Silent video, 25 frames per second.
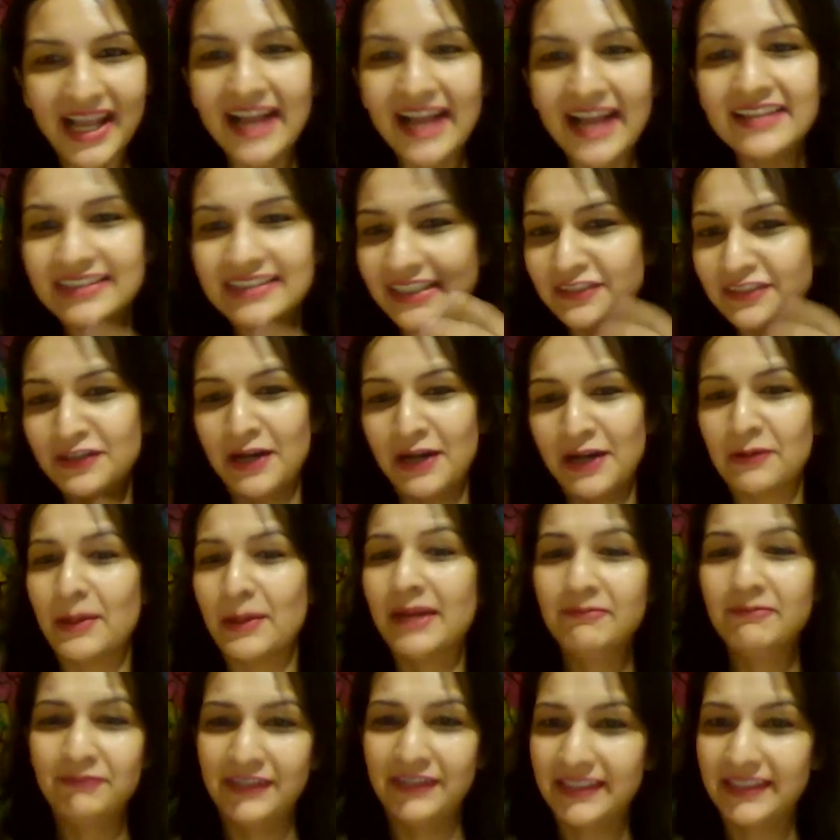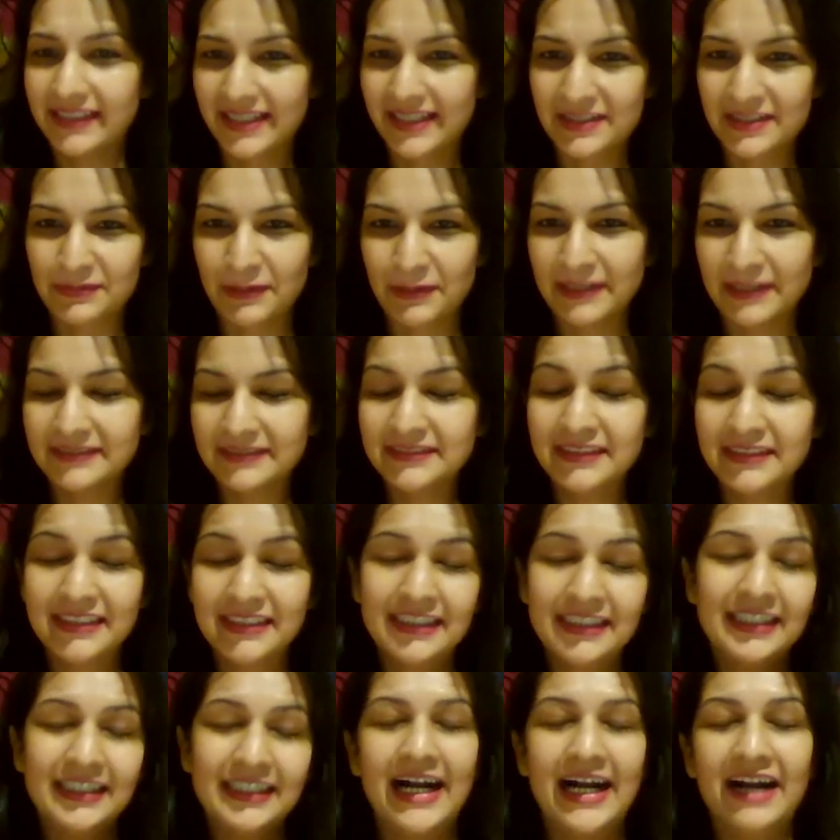I'll tell you how I'm feeling as well.
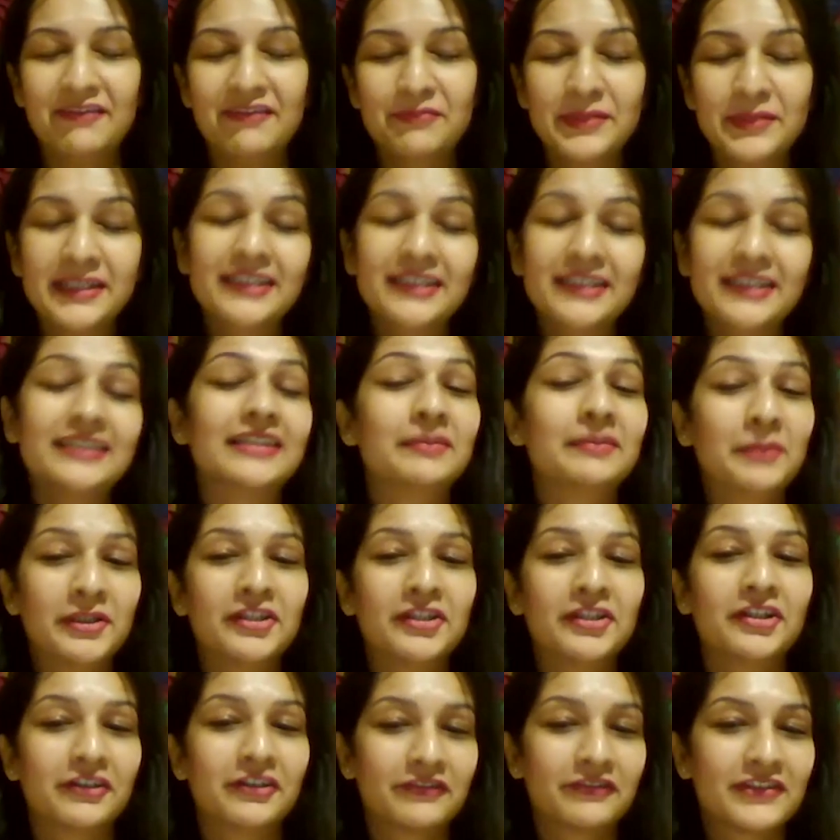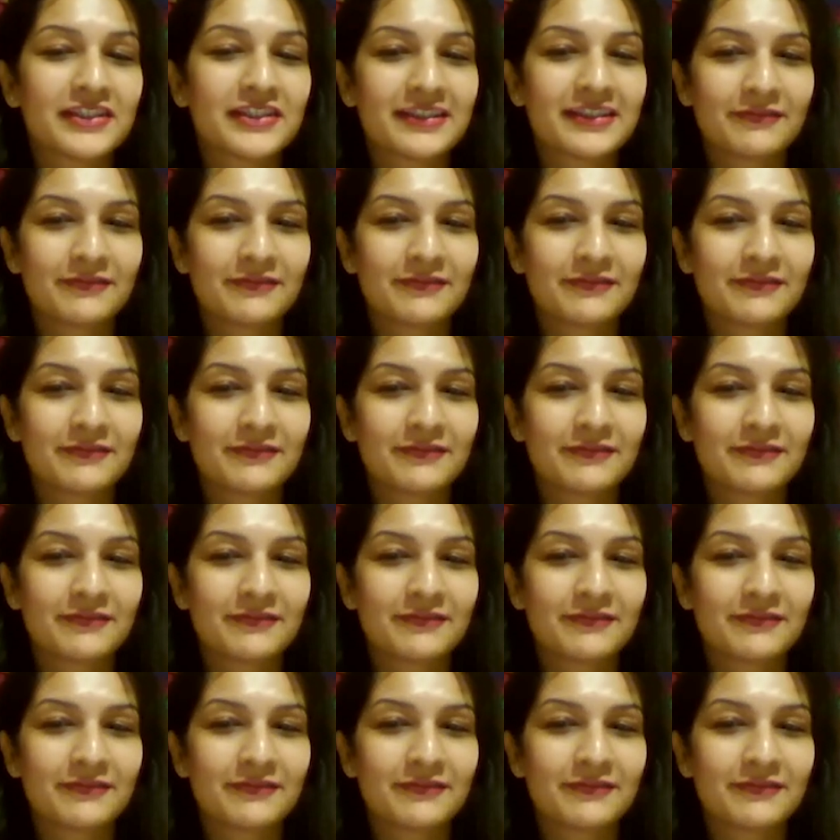I've been a little bit nervous,